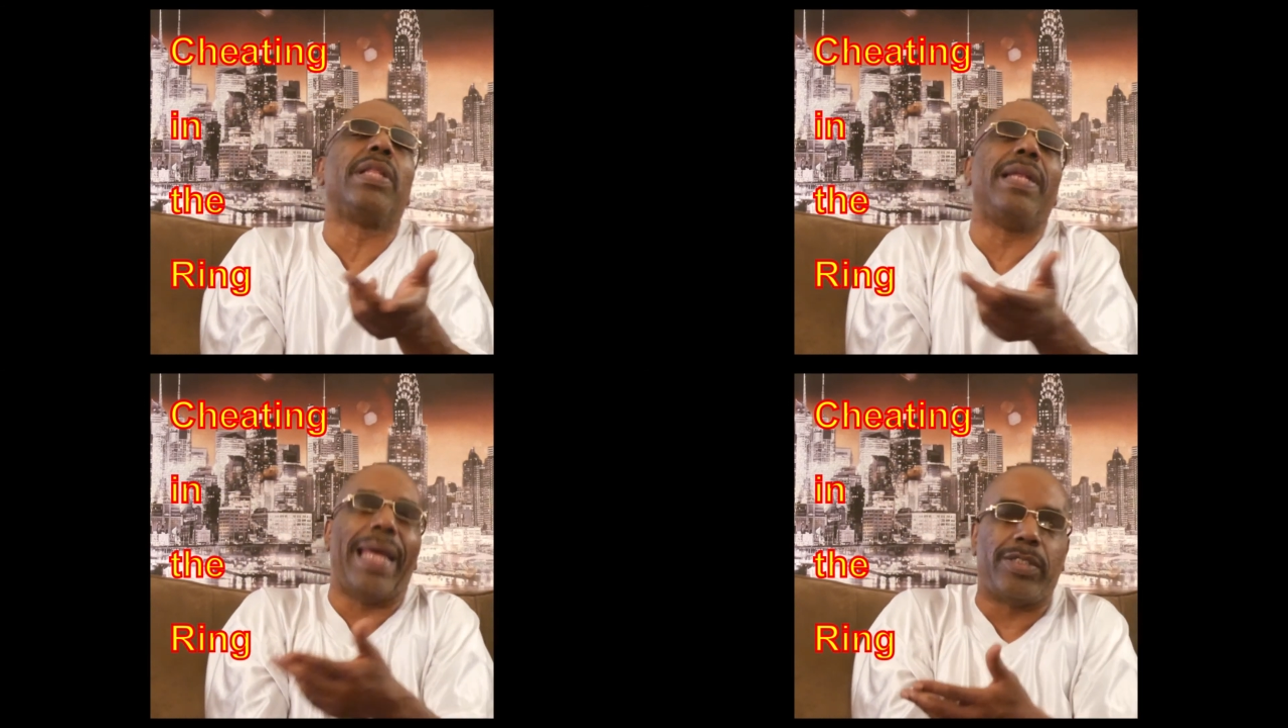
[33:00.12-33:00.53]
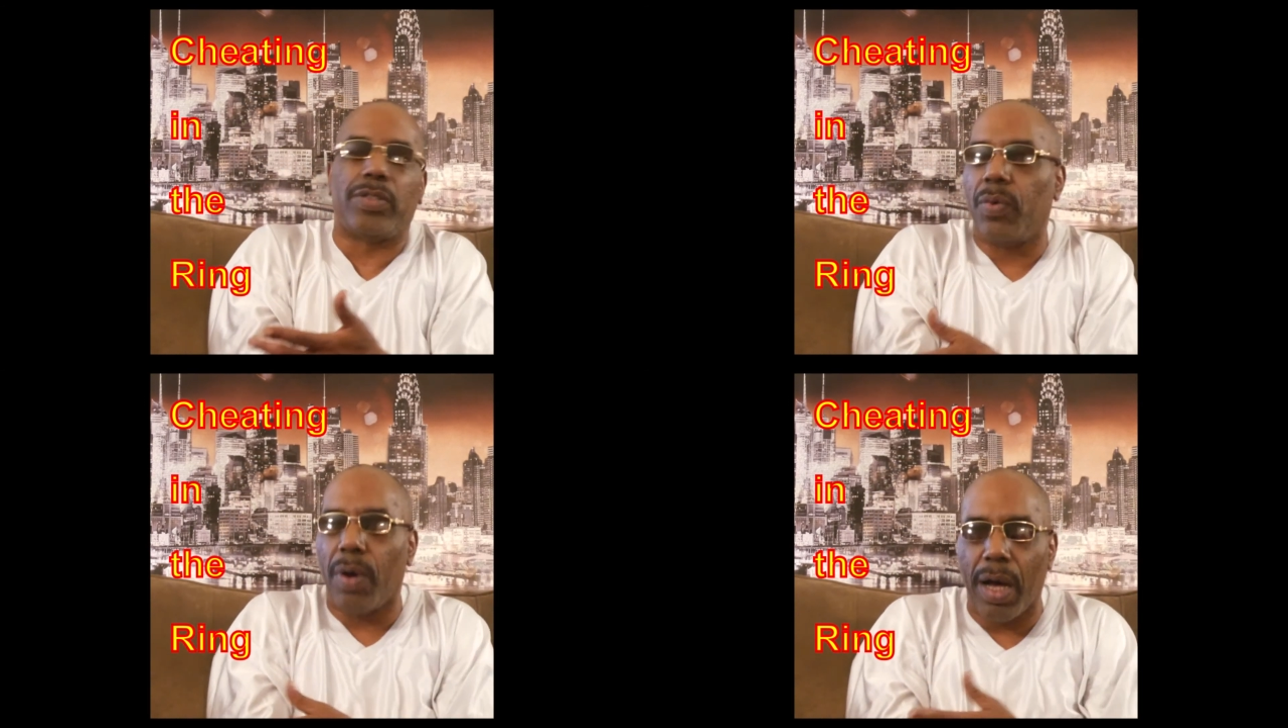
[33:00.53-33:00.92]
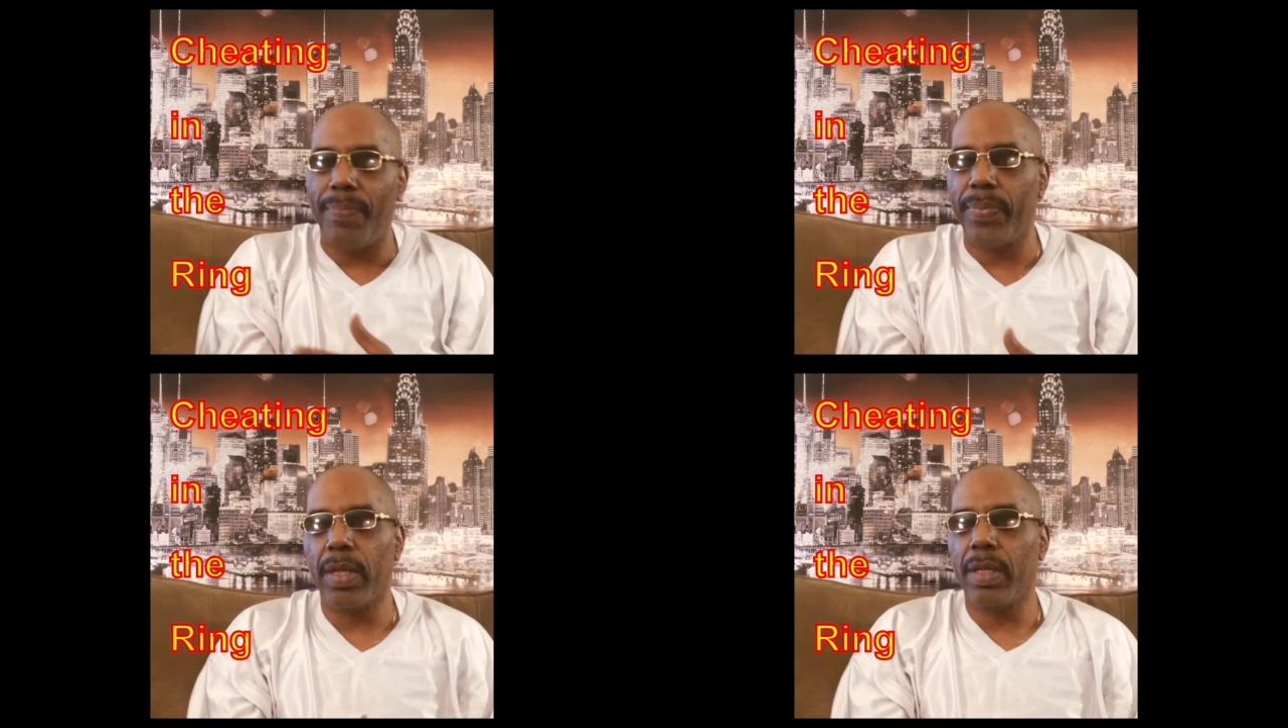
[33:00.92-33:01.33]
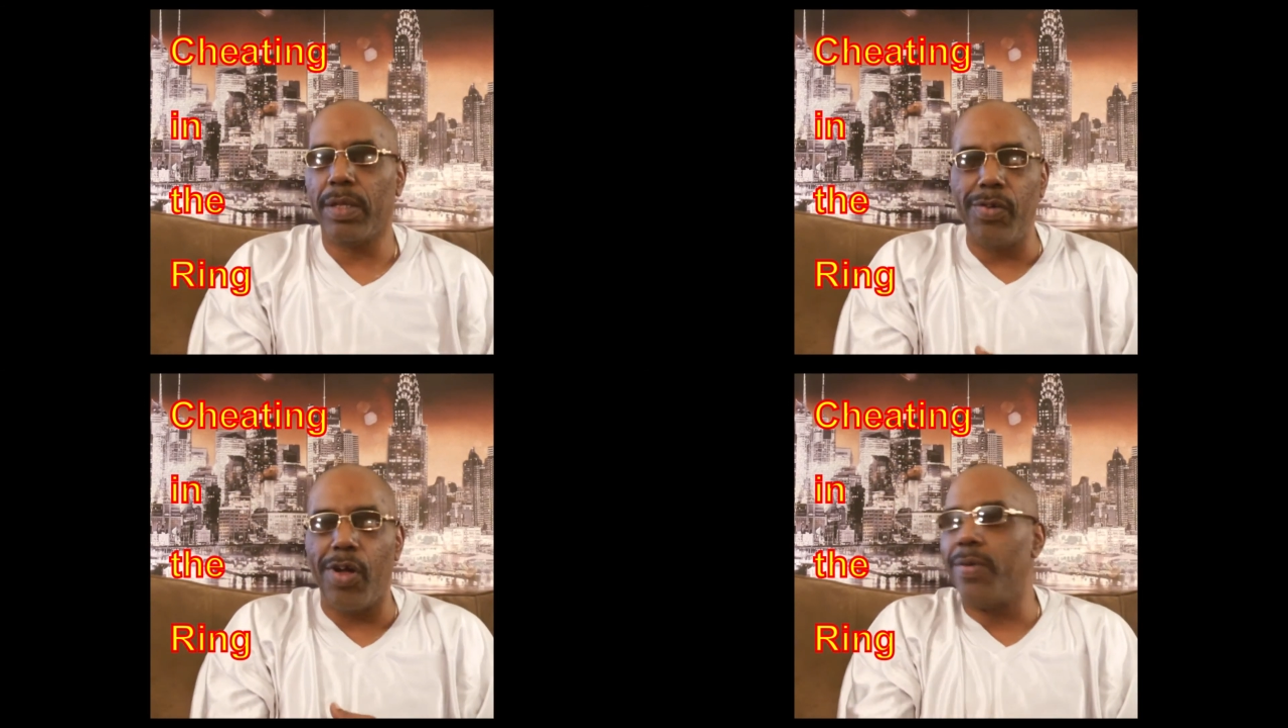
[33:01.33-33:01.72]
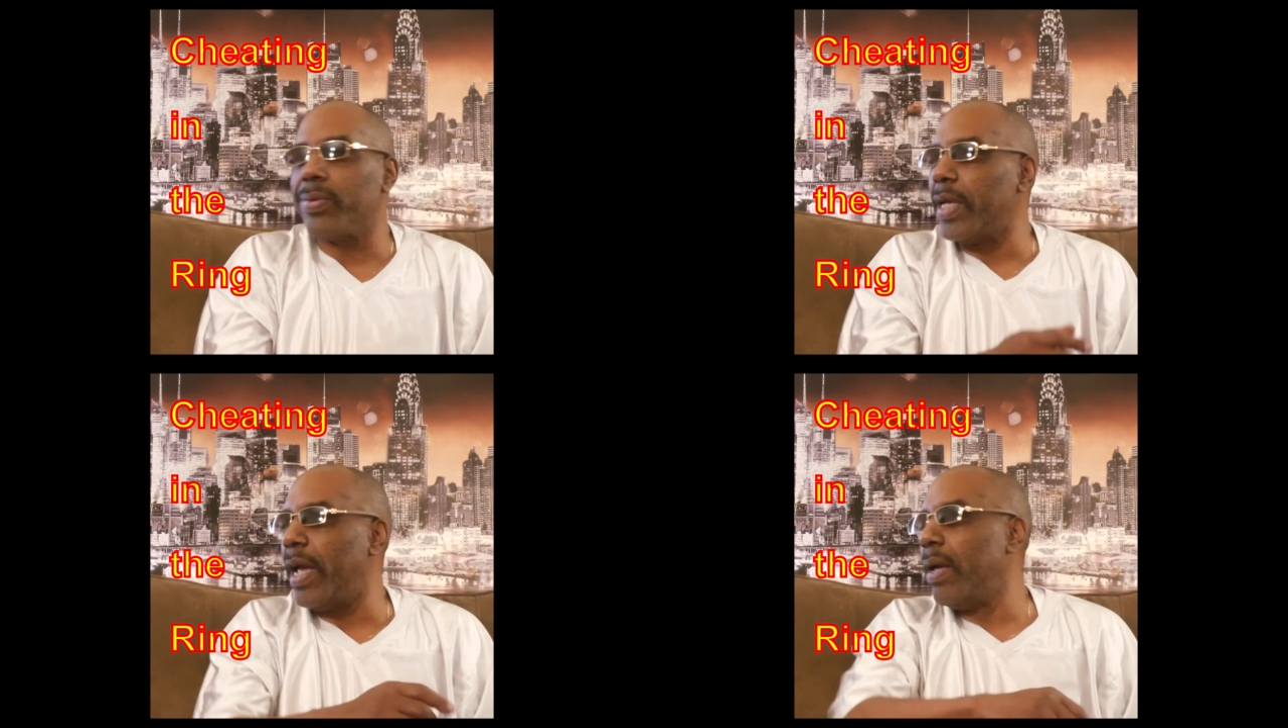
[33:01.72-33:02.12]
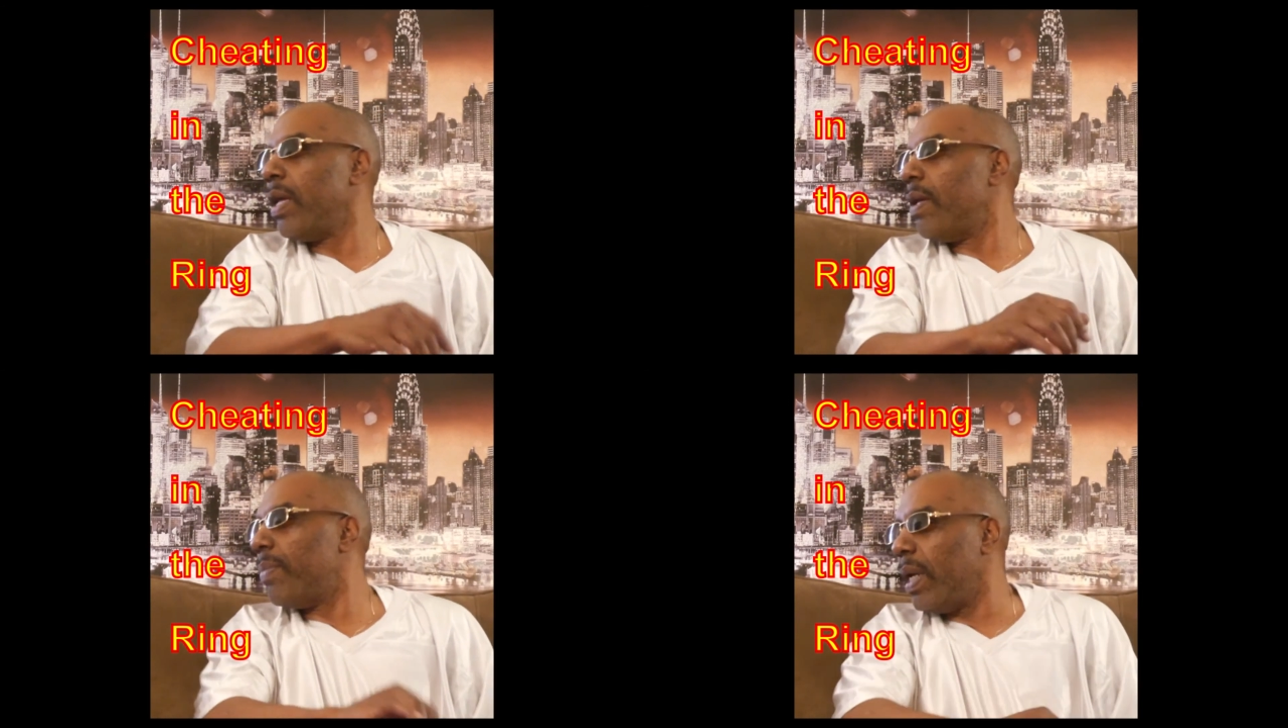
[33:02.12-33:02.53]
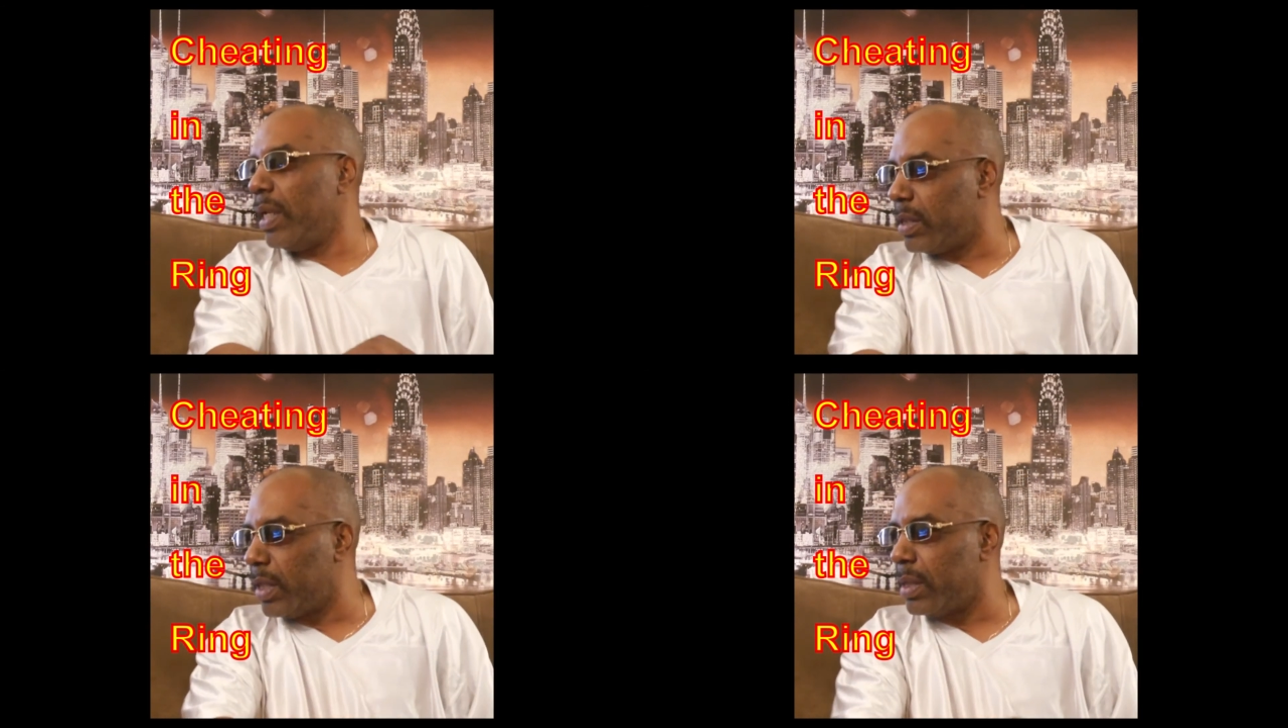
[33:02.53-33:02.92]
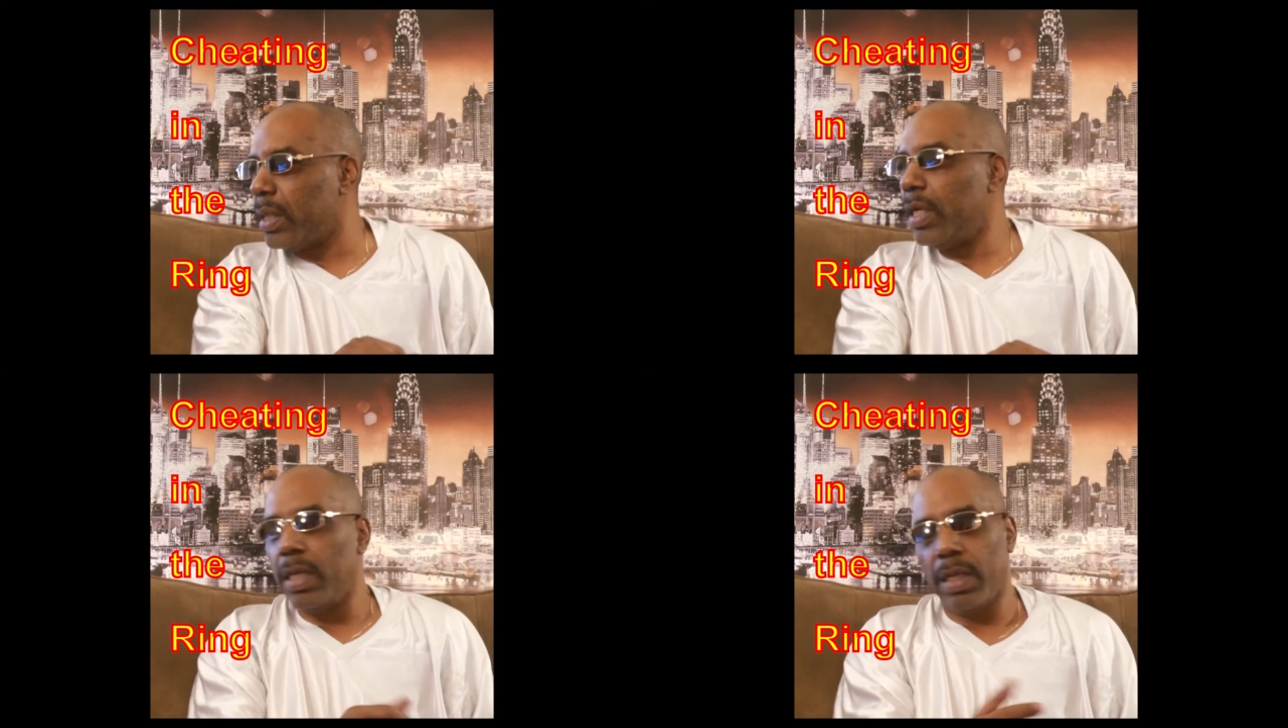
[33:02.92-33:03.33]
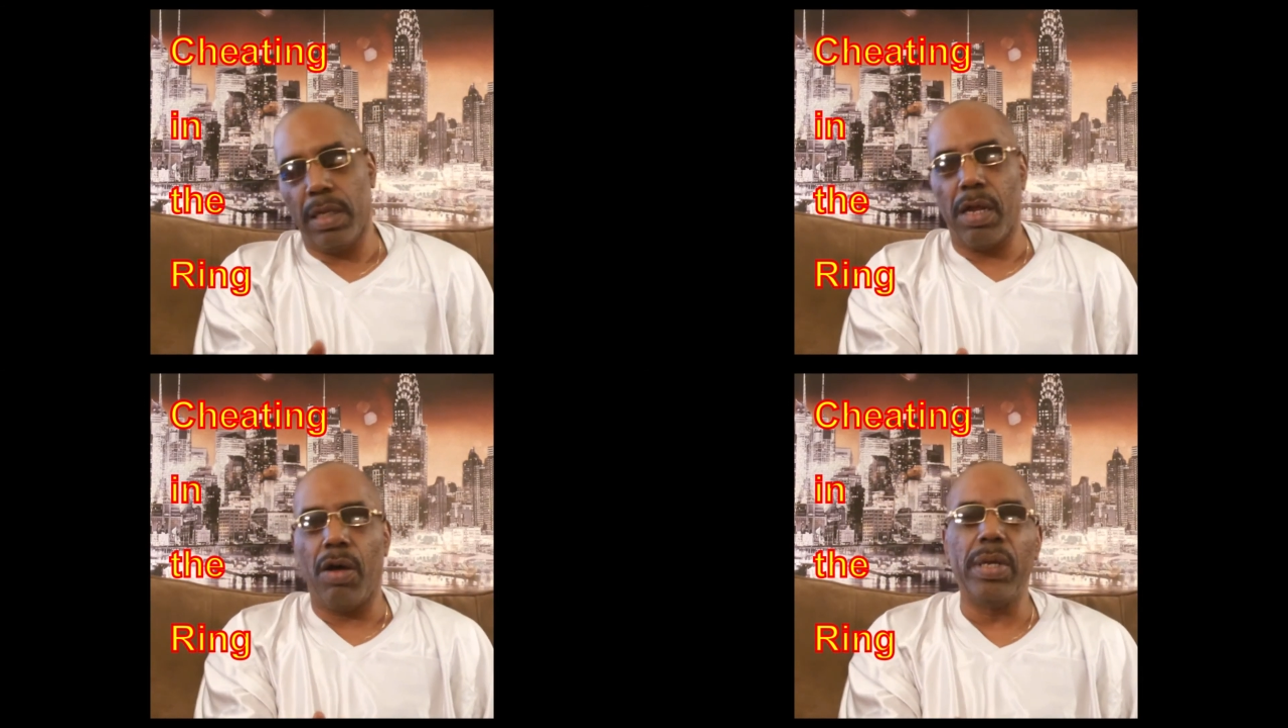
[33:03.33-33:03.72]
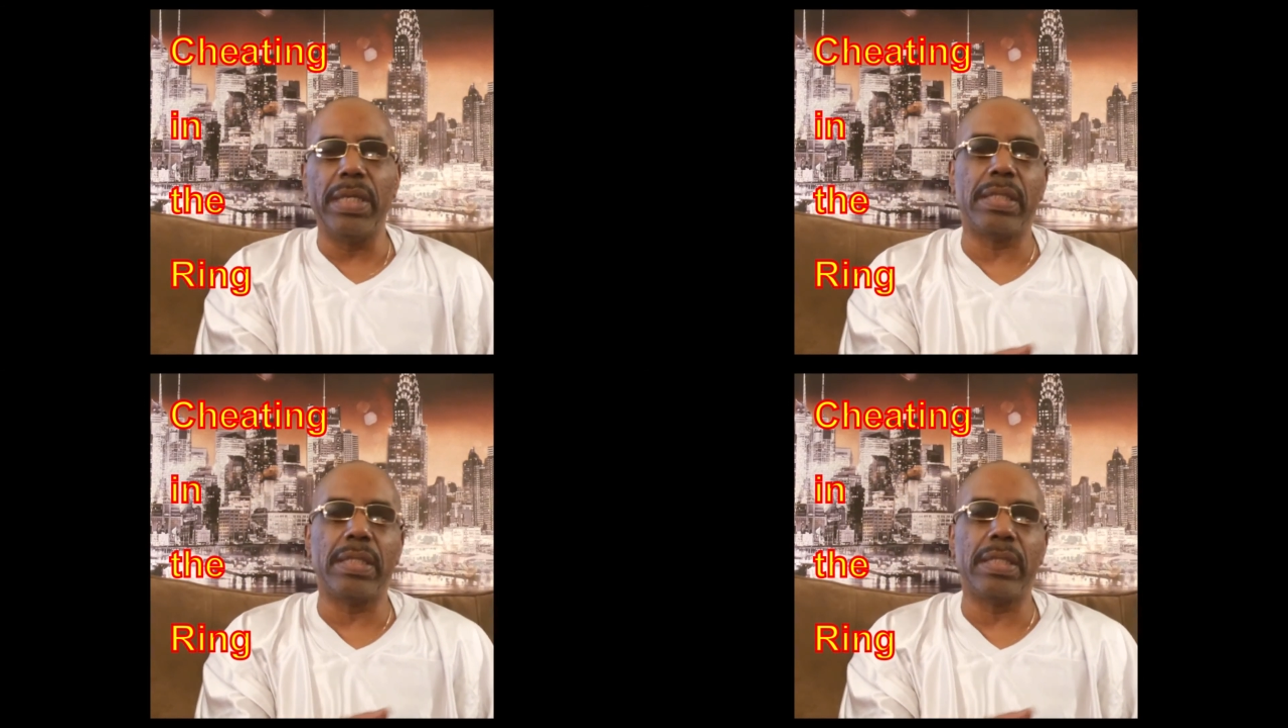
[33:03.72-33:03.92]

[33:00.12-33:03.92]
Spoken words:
to let you up. You know what I'm saying? But he just, you know, he's